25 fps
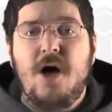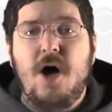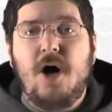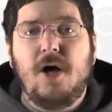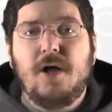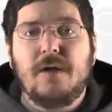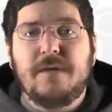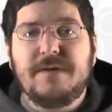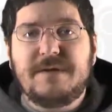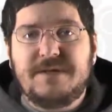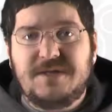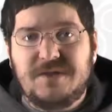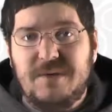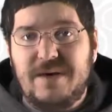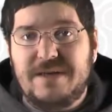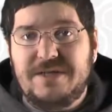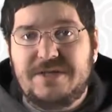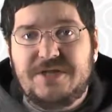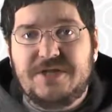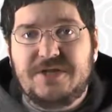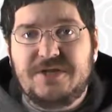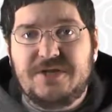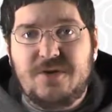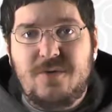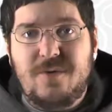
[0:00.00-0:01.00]
All of these
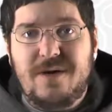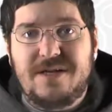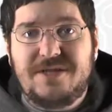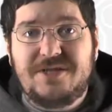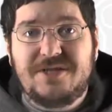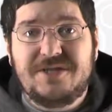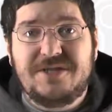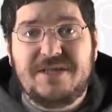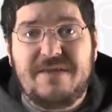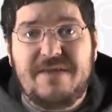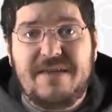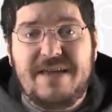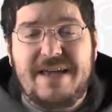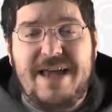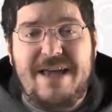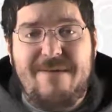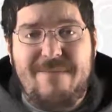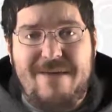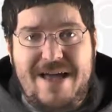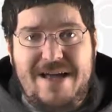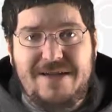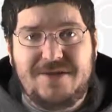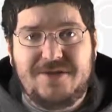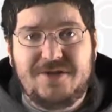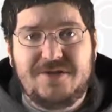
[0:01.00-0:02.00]
questions are questions that the
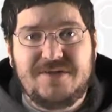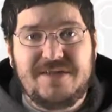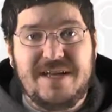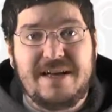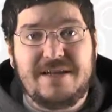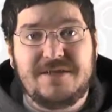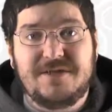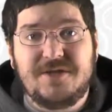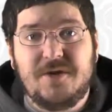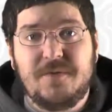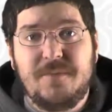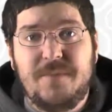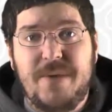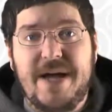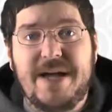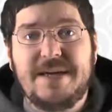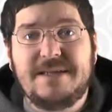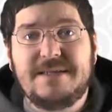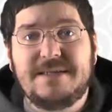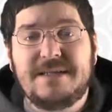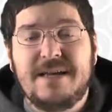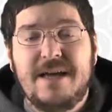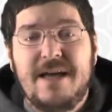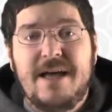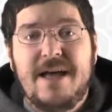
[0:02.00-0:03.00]
game answers at its own
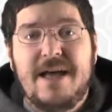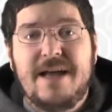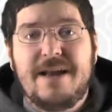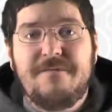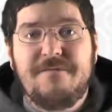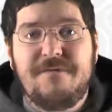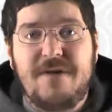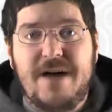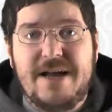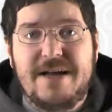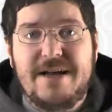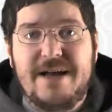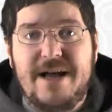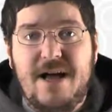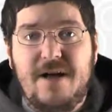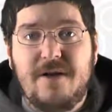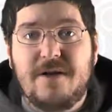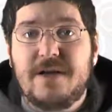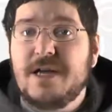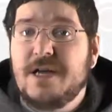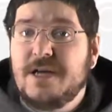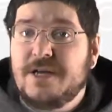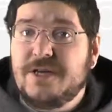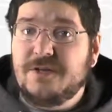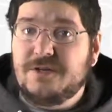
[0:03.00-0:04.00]
pace, and to find
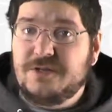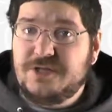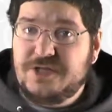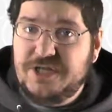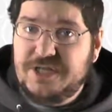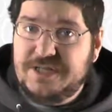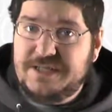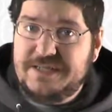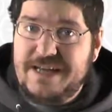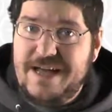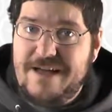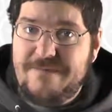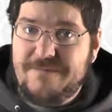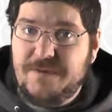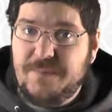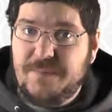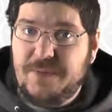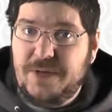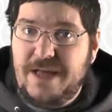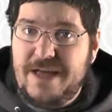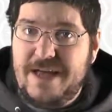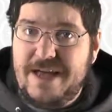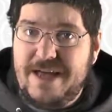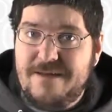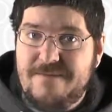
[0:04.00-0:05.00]
out, you'll just have to
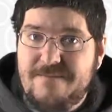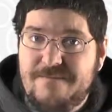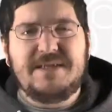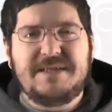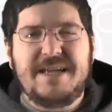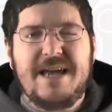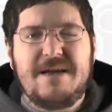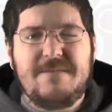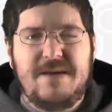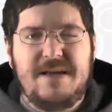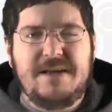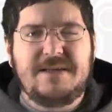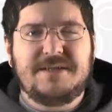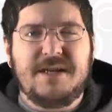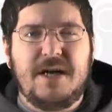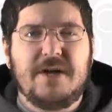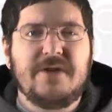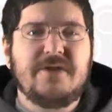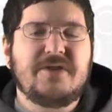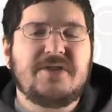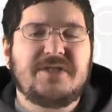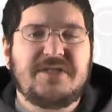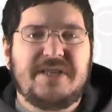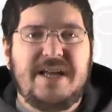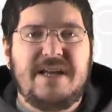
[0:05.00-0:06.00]
play it. This game is
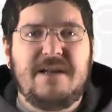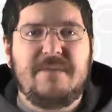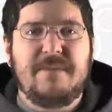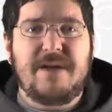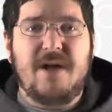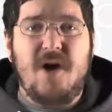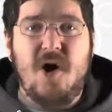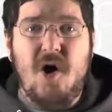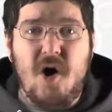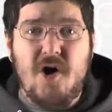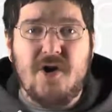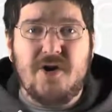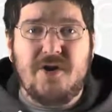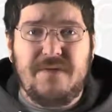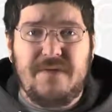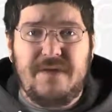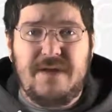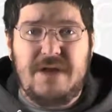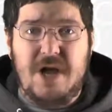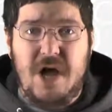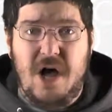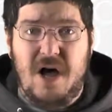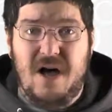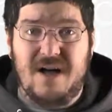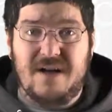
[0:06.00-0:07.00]
understandably harder
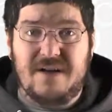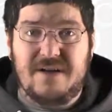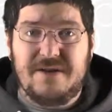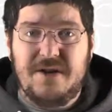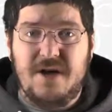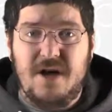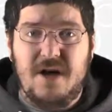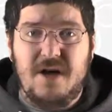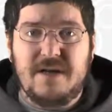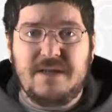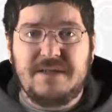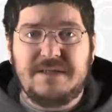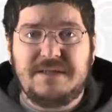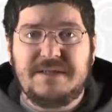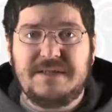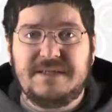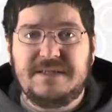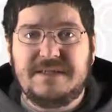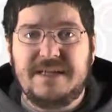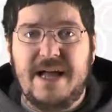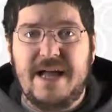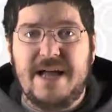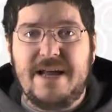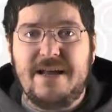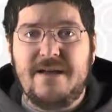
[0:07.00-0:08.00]
than Nog. Nog is
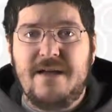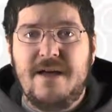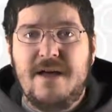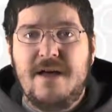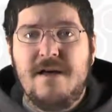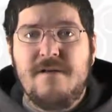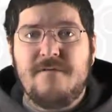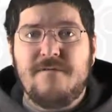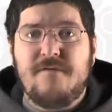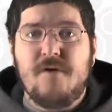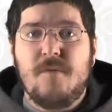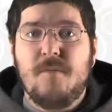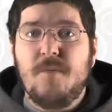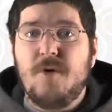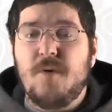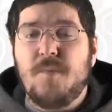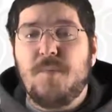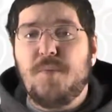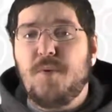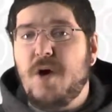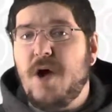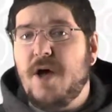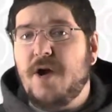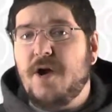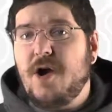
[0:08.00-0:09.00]
designed for a more
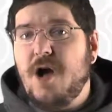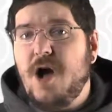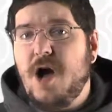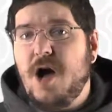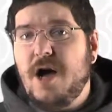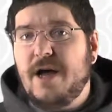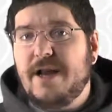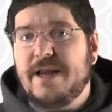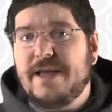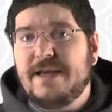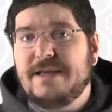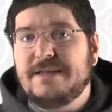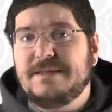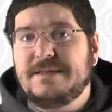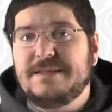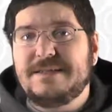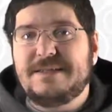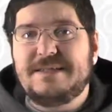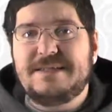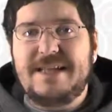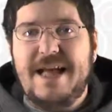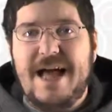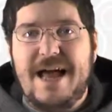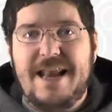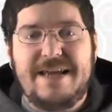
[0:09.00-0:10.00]
broader audience.
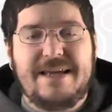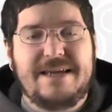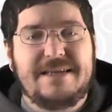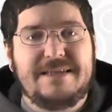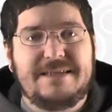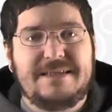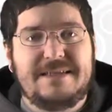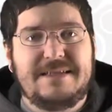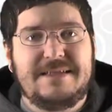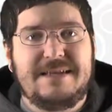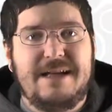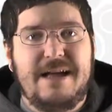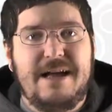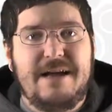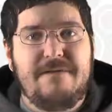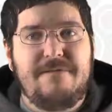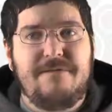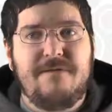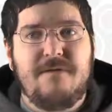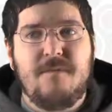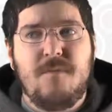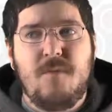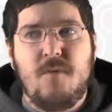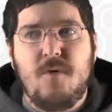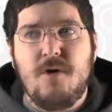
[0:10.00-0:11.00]
Statik is designed
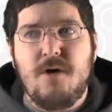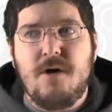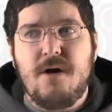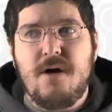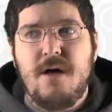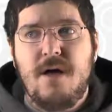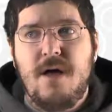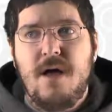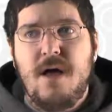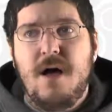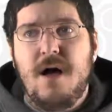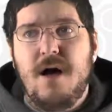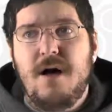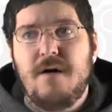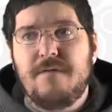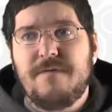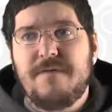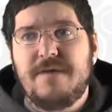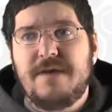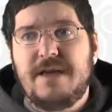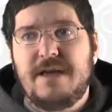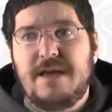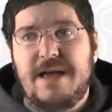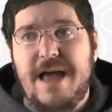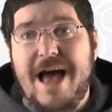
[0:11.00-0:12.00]
for more
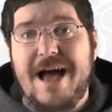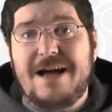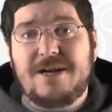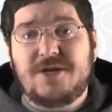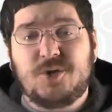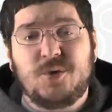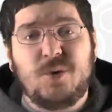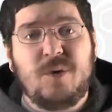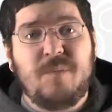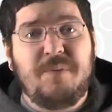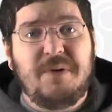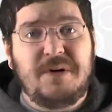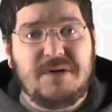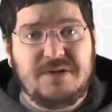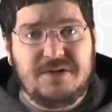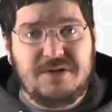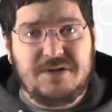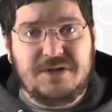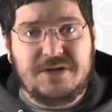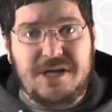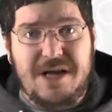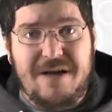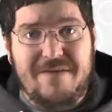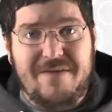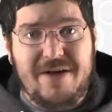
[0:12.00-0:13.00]
of the actual
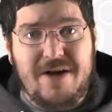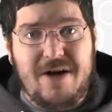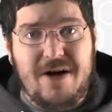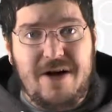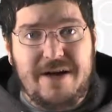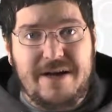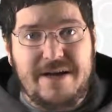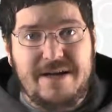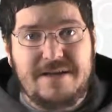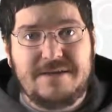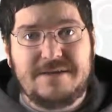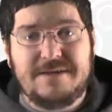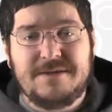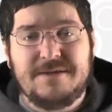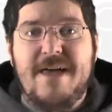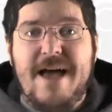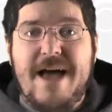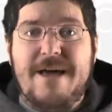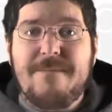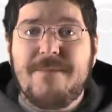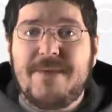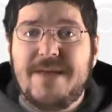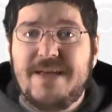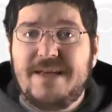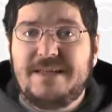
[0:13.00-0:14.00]
puzzle-solving audience.
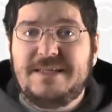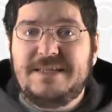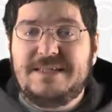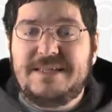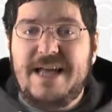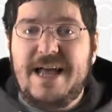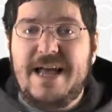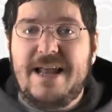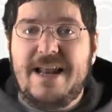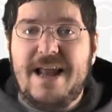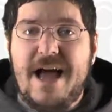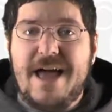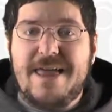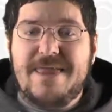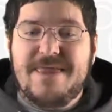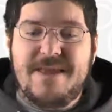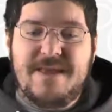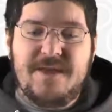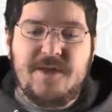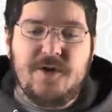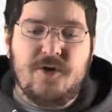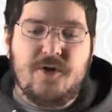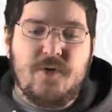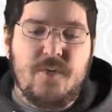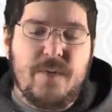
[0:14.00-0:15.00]
That being said, I
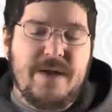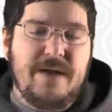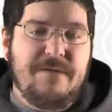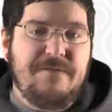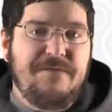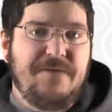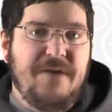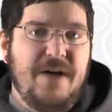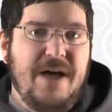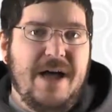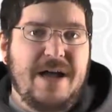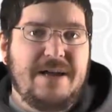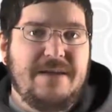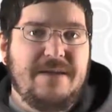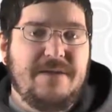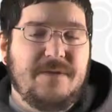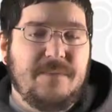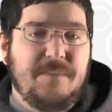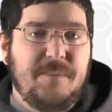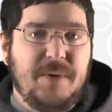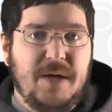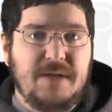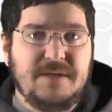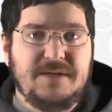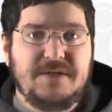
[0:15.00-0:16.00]
think you're going to find that
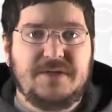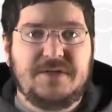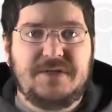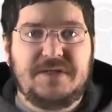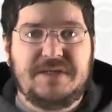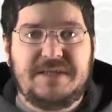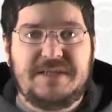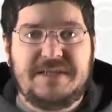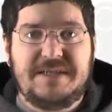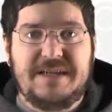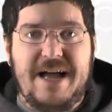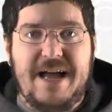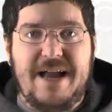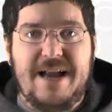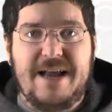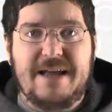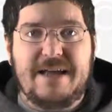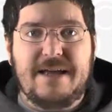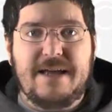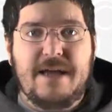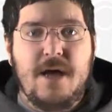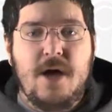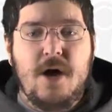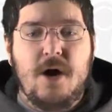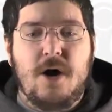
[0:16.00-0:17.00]
the puzzles in
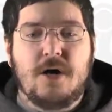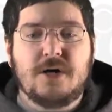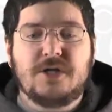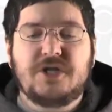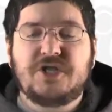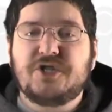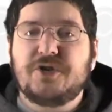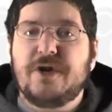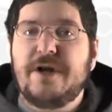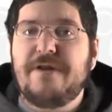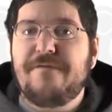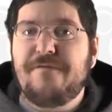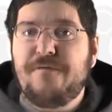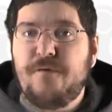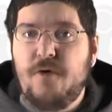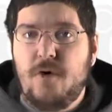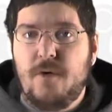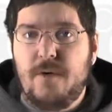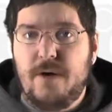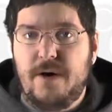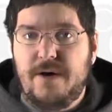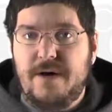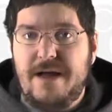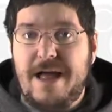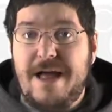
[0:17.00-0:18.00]
Statik are
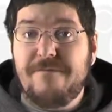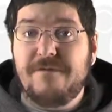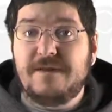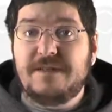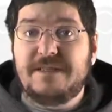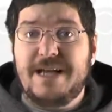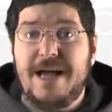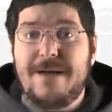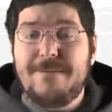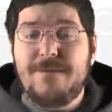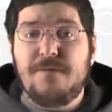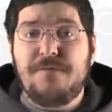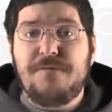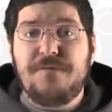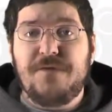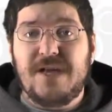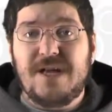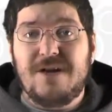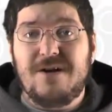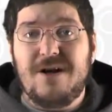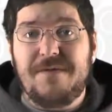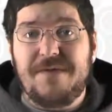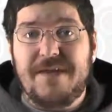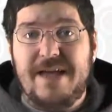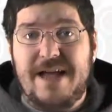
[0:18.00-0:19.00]
straightforward. Every time you
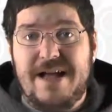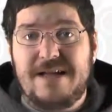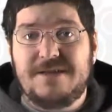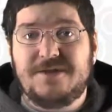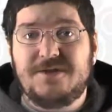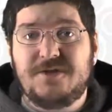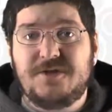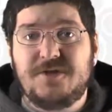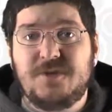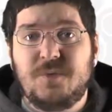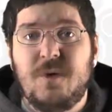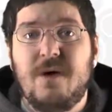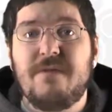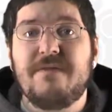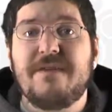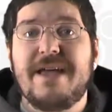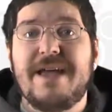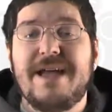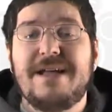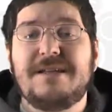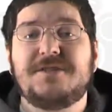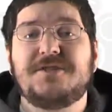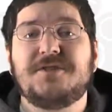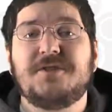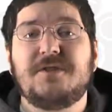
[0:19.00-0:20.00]
figure out the answer to one,
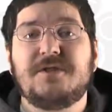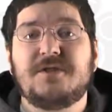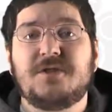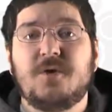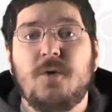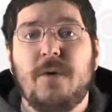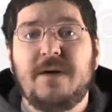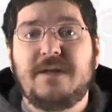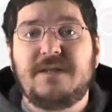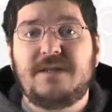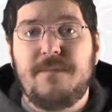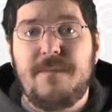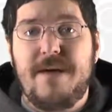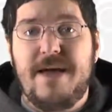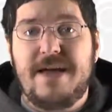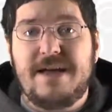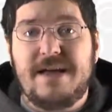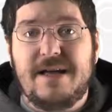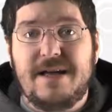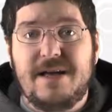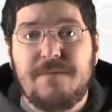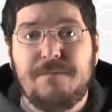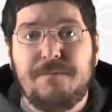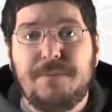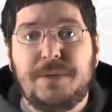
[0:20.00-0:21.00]
the answer is going to
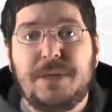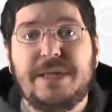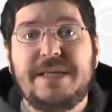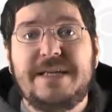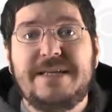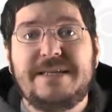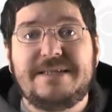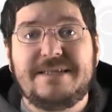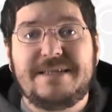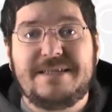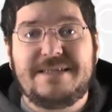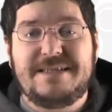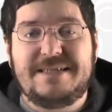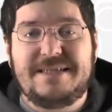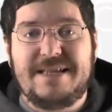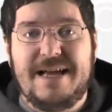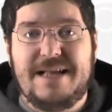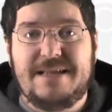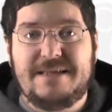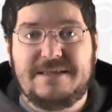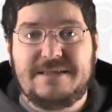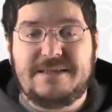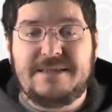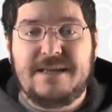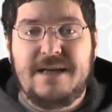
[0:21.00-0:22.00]
make complete
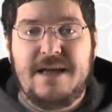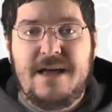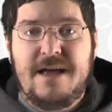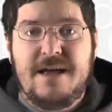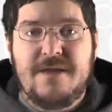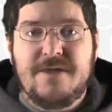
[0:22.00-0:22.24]
sense.